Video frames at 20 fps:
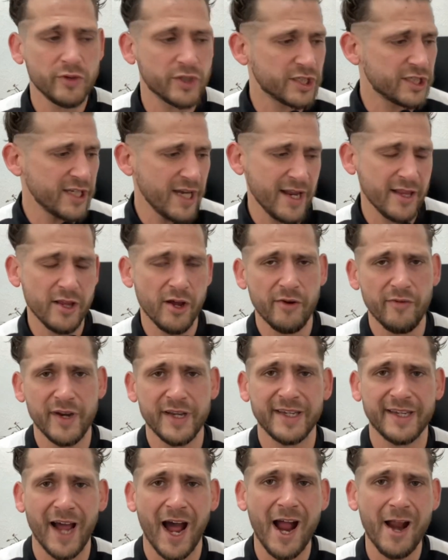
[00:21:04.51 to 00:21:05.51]
Sit there
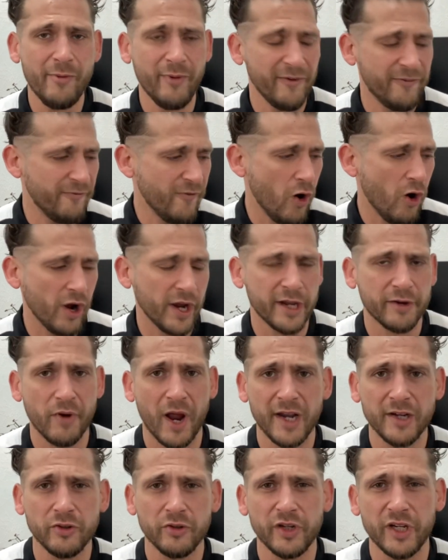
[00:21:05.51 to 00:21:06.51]
and die with 40
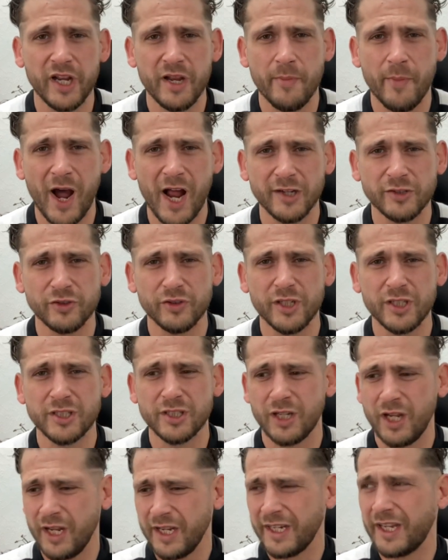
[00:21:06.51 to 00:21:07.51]
grand under your mattress?
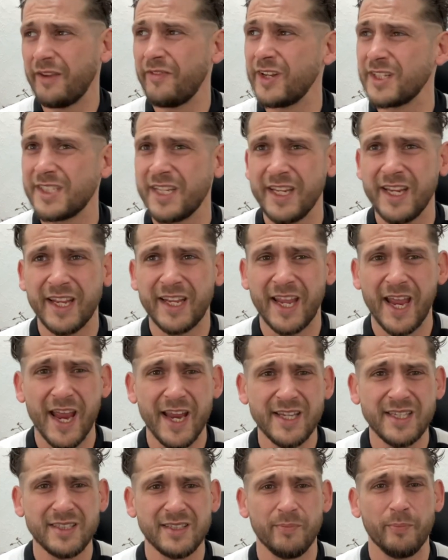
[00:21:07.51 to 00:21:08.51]
Give it to your
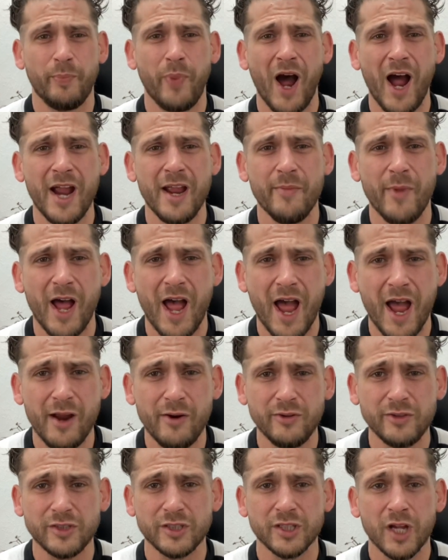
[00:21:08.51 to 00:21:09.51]
kids? Buy them a
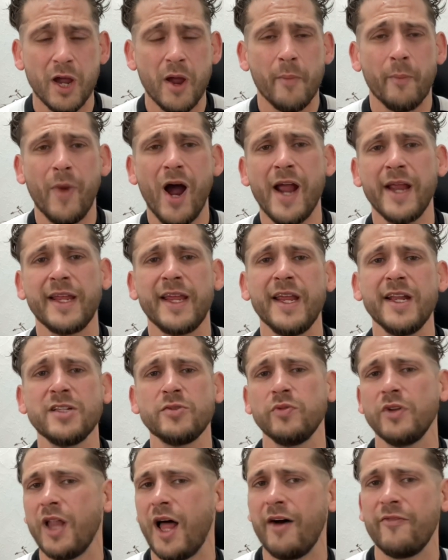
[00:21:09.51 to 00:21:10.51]
house? My kids
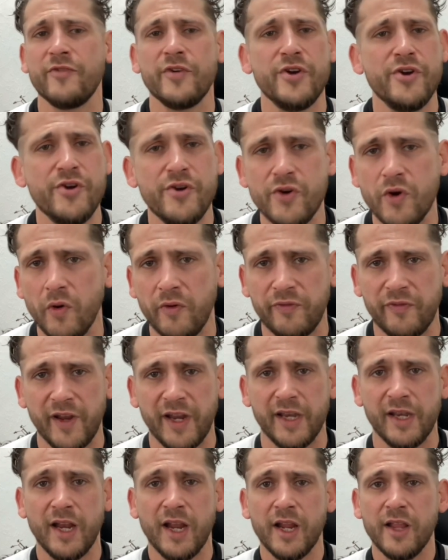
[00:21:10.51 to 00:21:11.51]
will have
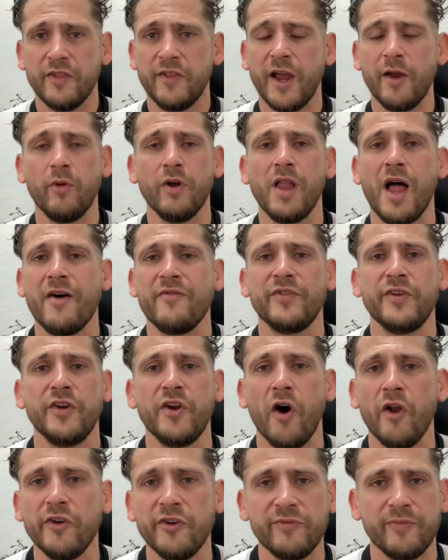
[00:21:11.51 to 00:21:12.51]
nothing. They will have
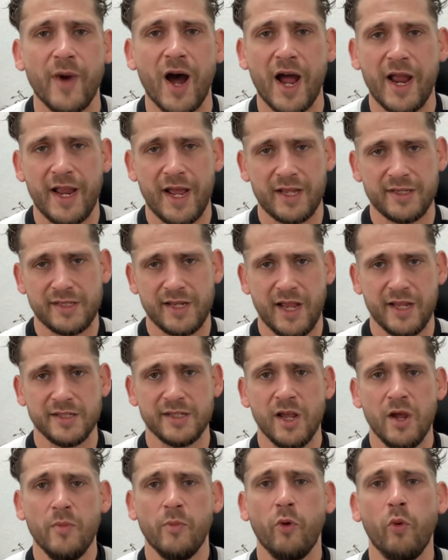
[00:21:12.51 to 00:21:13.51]
none of my assets.
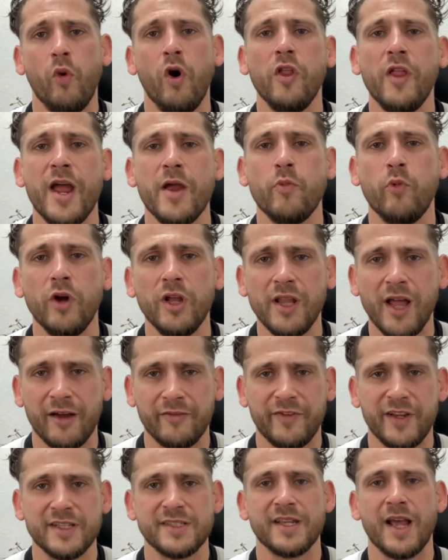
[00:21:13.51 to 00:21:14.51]
But what they will
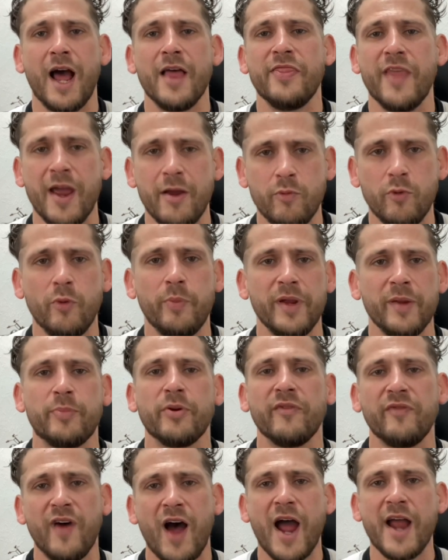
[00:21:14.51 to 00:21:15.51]
have is they will be
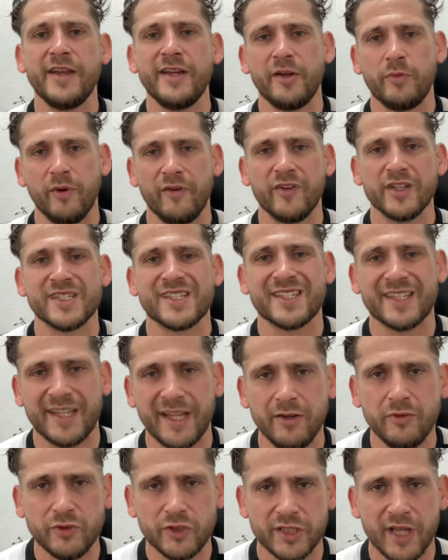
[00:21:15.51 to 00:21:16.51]
provided with a
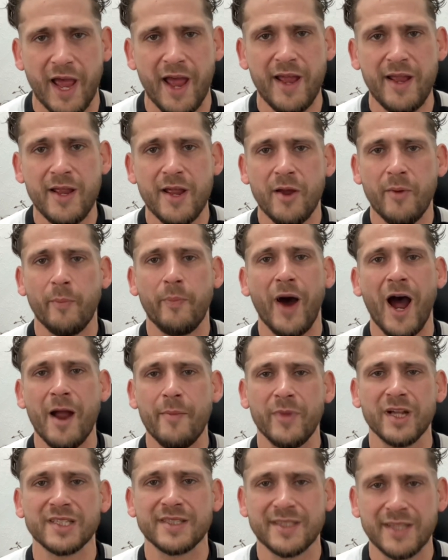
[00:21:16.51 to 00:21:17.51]
skill set by
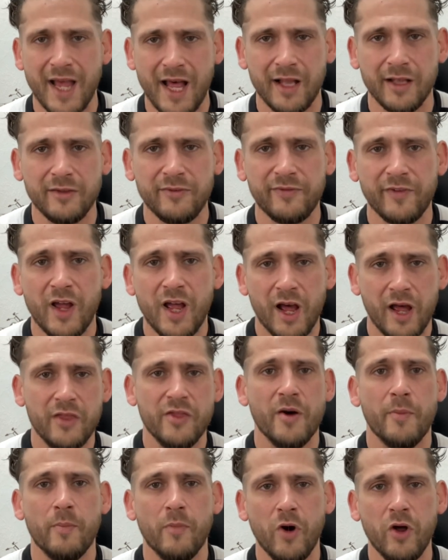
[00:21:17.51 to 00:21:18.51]
myself,
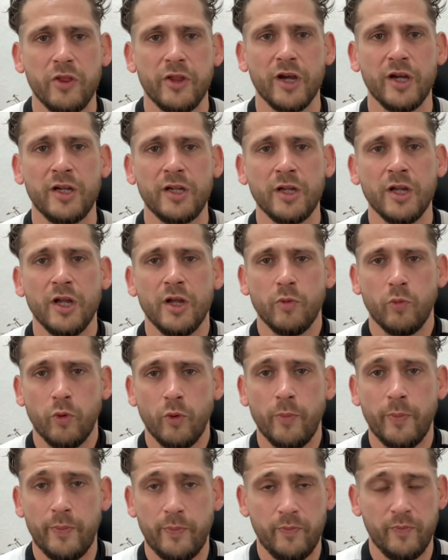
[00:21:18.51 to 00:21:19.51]
and the mother
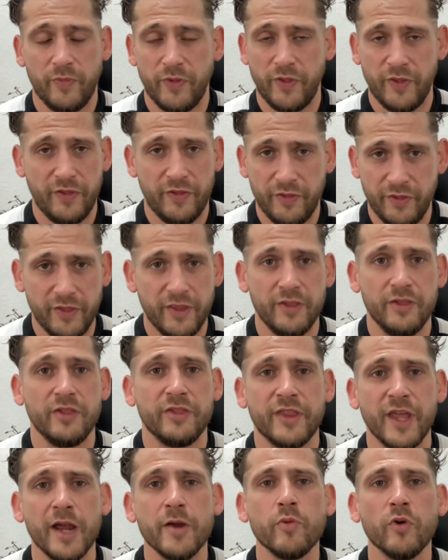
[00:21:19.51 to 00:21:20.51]

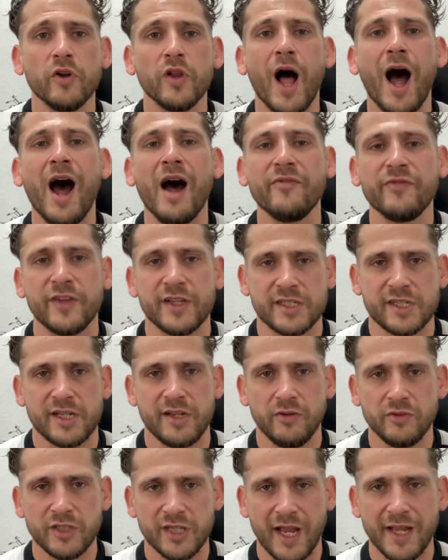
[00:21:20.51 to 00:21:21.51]
they will have the
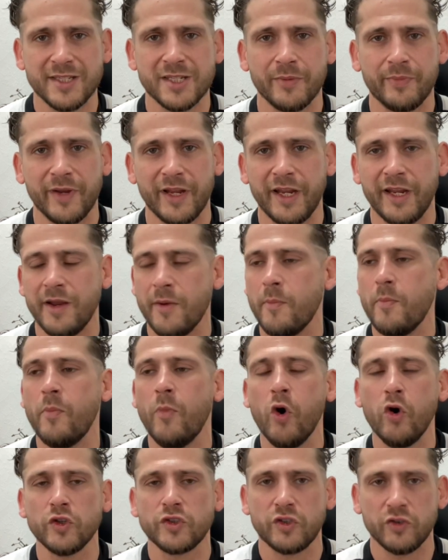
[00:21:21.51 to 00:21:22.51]
skill set to be
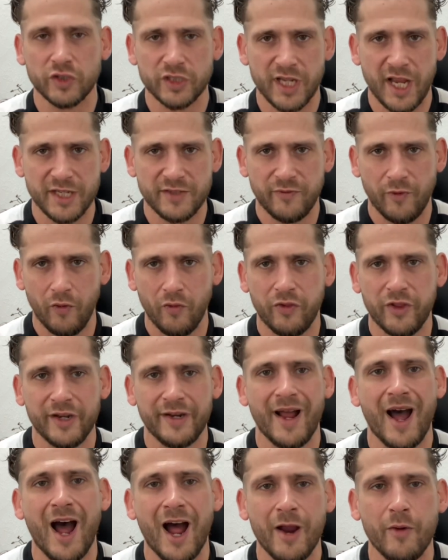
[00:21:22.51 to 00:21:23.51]
more successful than
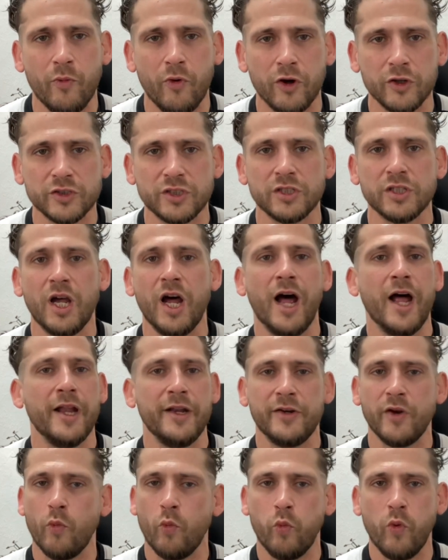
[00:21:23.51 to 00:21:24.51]
I was
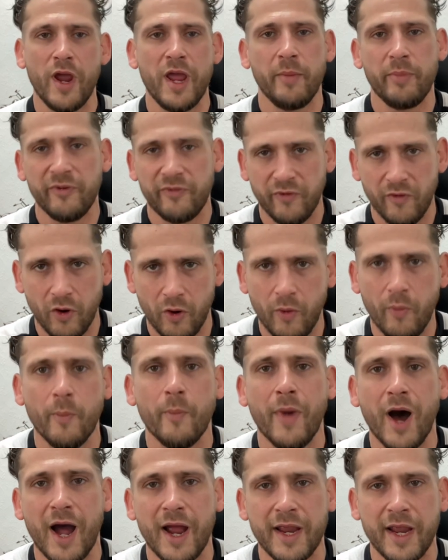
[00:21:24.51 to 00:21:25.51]
and way before
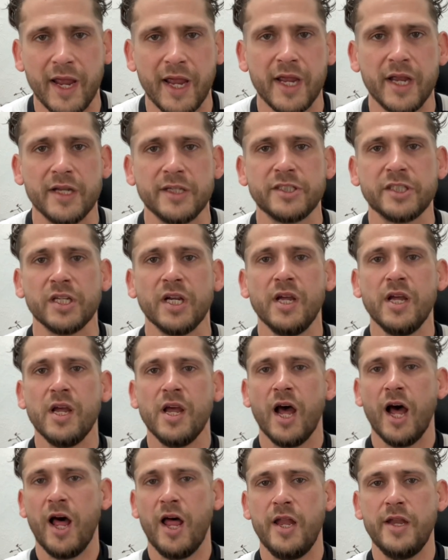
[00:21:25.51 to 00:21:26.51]
my age.
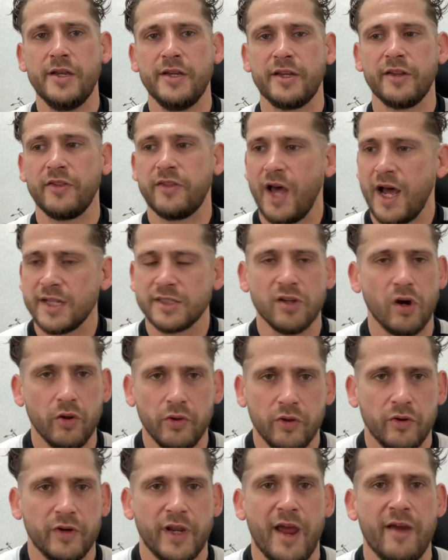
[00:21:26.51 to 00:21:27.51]
And that's all
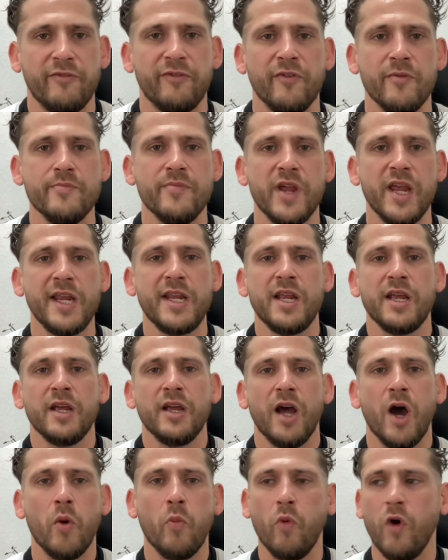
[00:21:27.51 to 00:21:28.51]
they'll get from me.
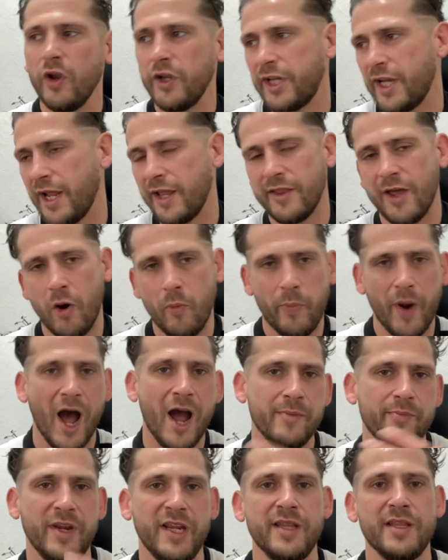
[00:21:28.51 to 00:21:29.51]
And one day they'll
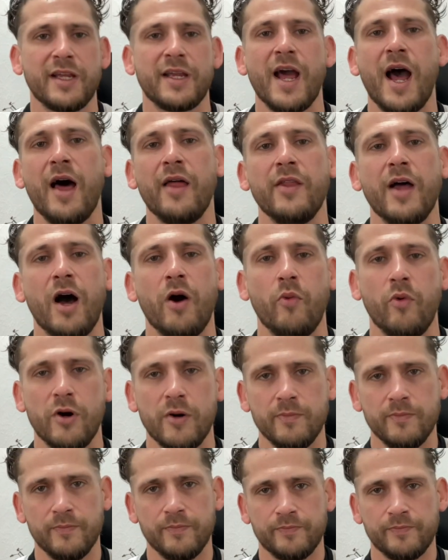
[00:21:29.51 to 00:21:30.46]
buy me the car that I want.